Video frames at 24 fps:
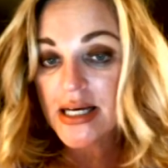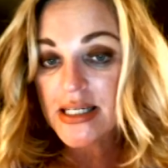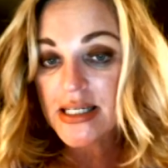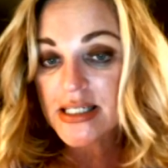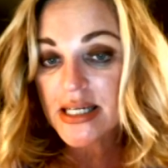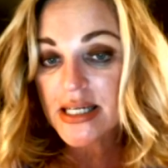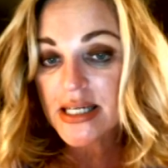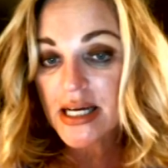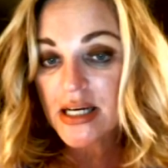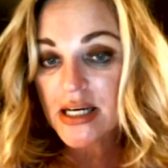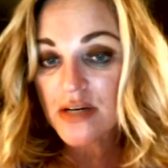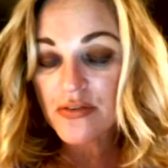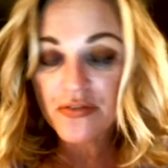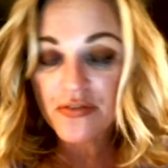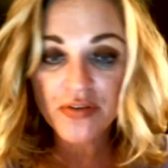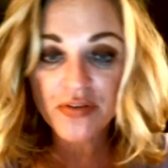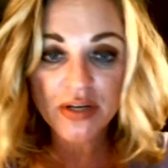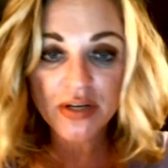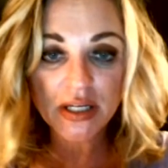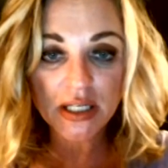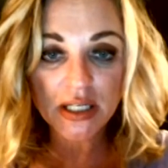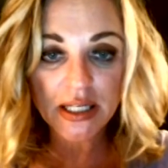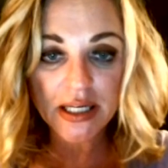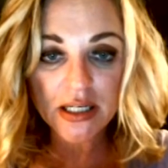tender
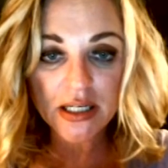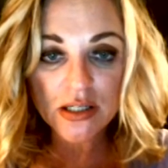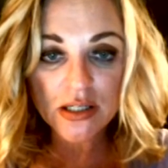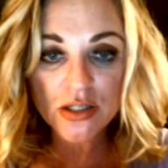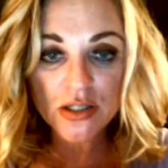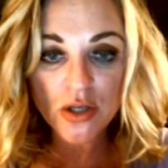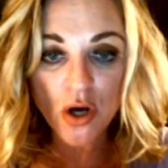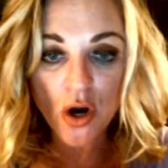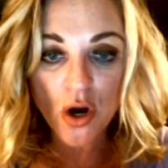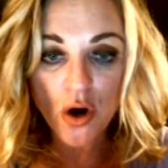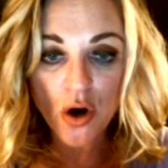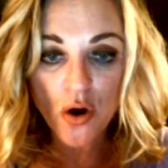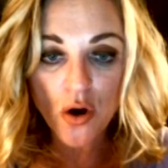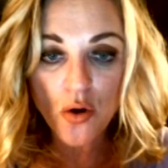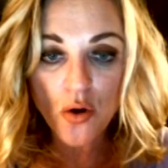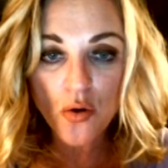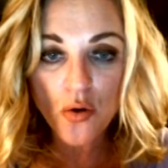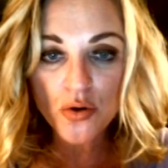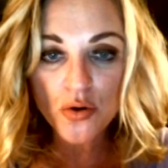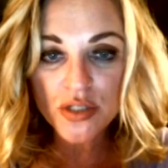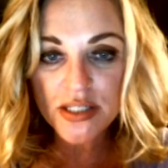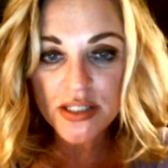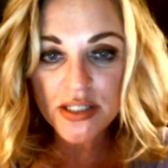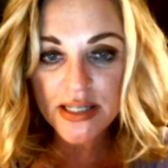feelings
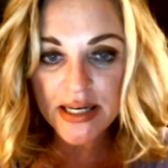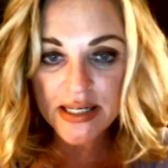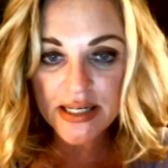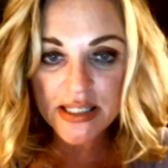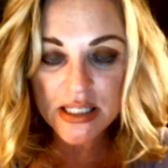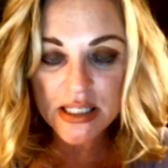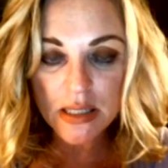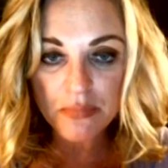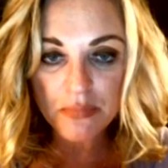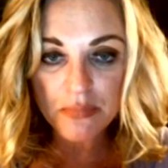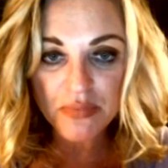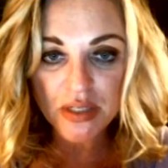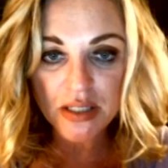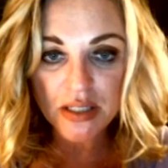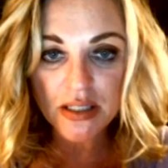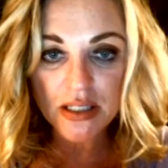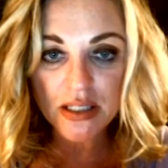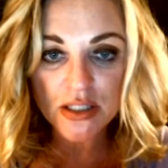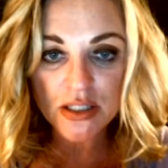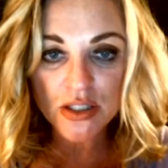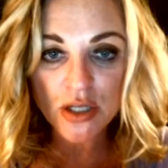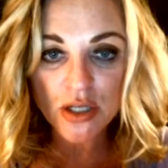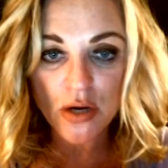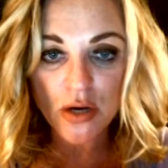or say something
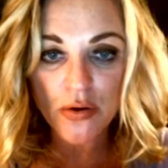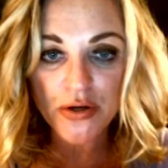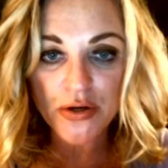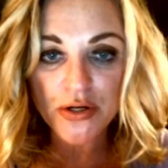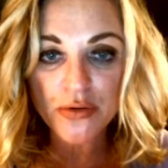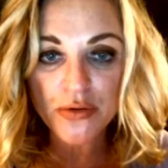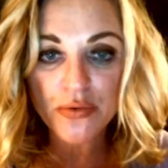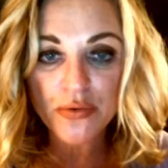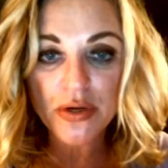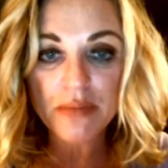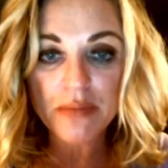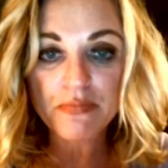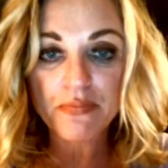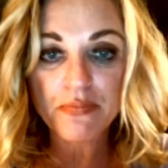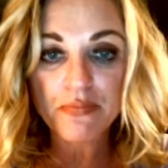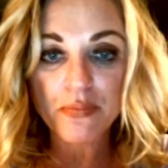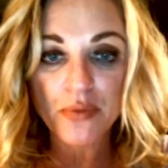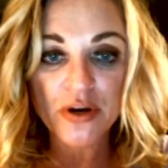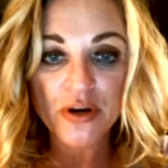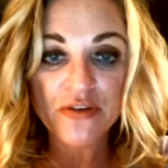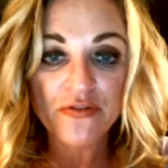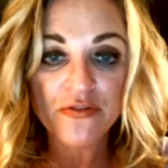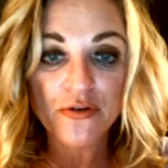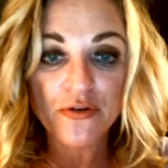that's going to
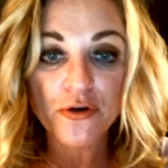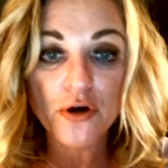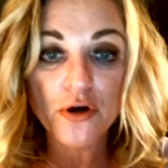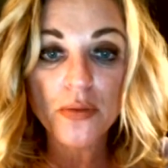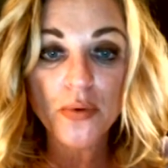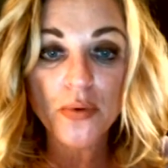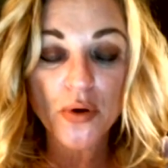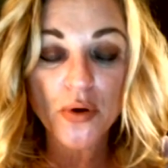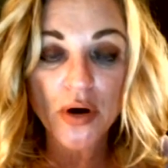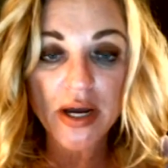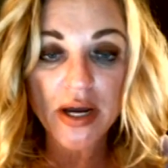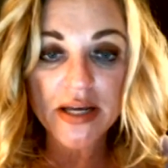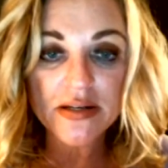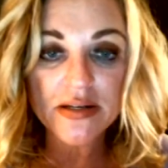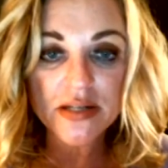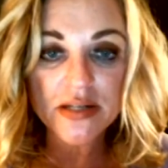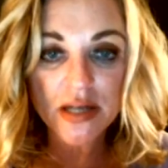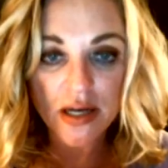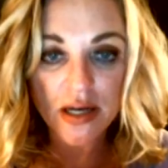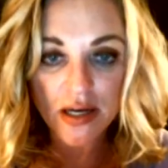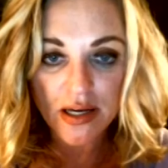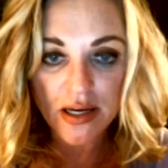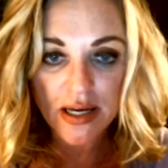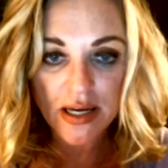reverberate
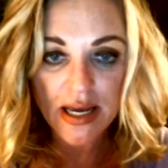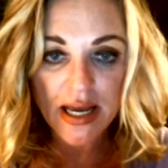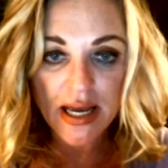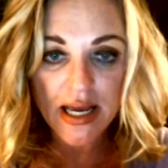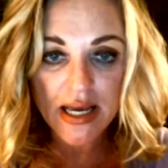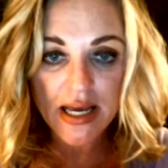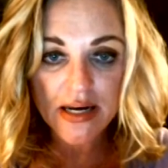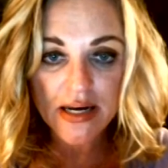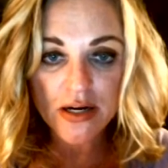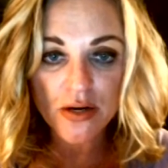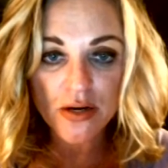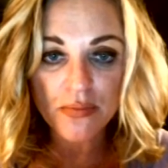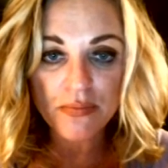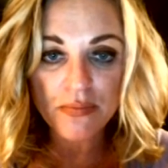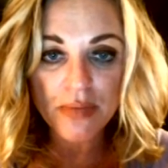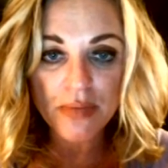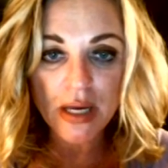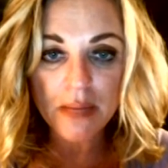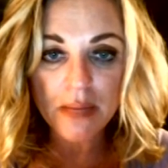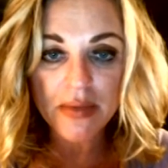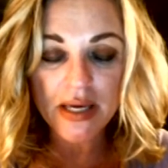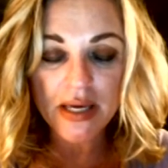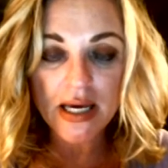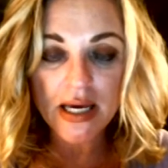and
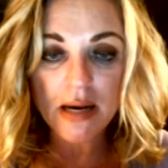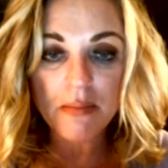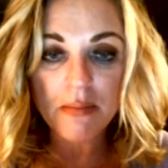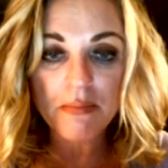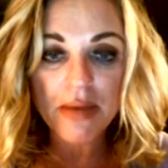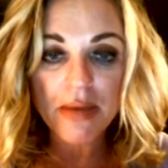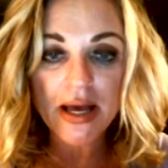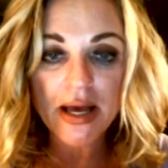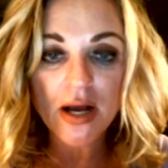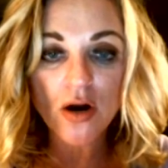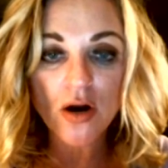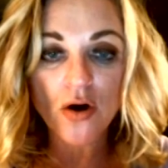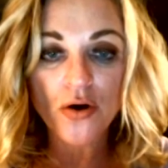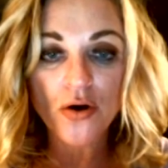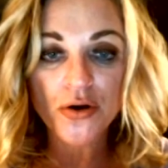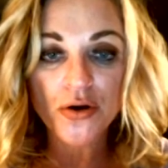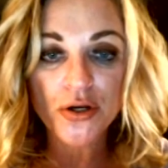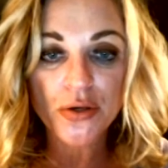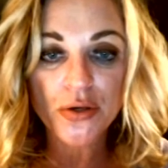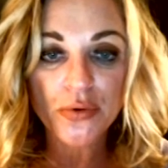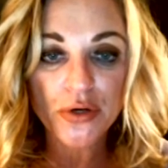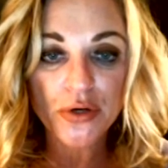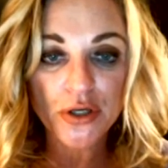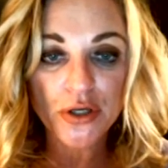maybe come back on
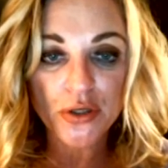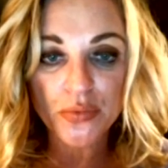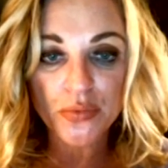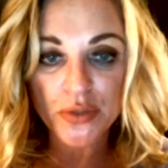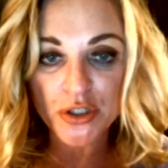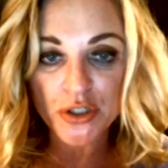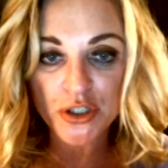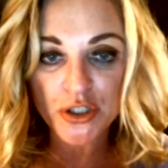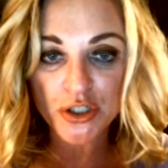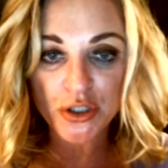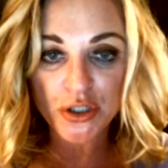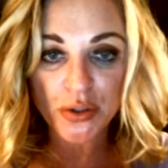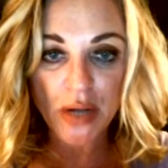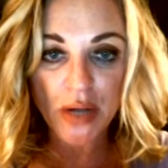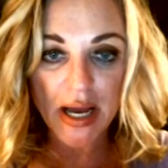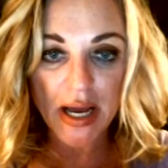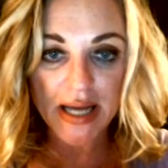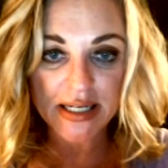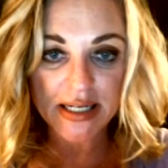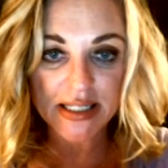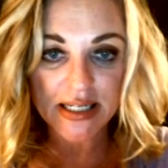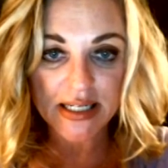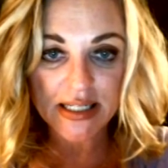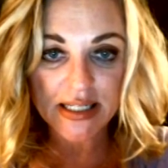you and you wish you
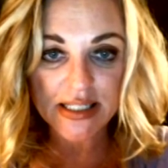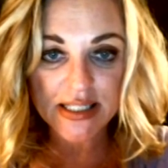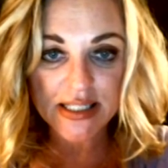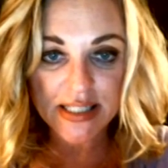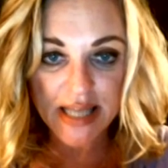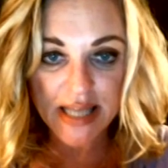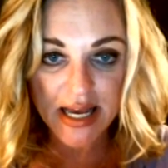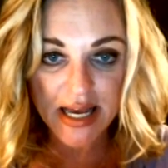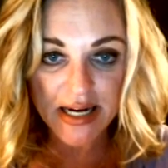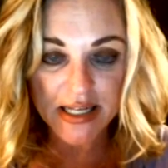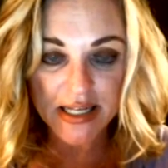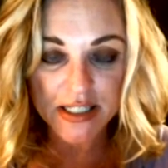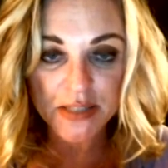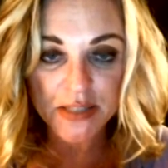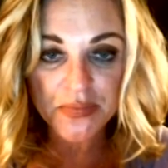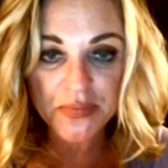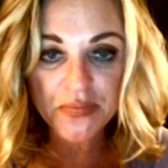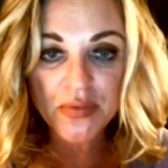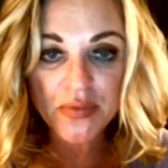hadn't said it.